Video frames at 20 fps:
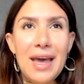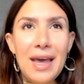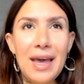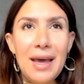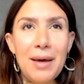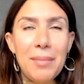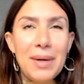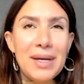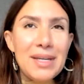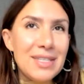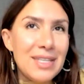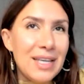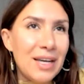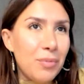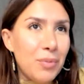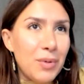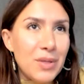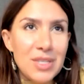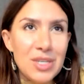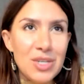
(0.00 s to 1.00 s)

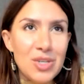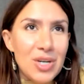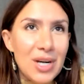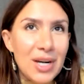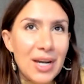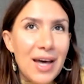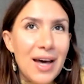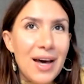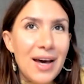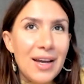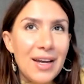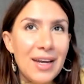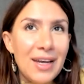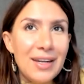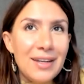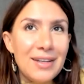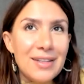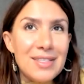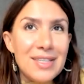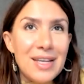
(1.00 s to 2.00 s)
Myself was in Shanghai
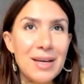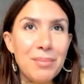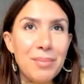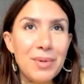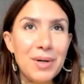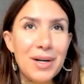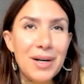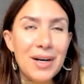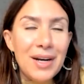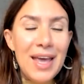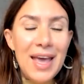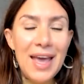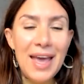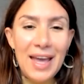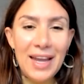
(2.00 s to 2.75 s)
in December,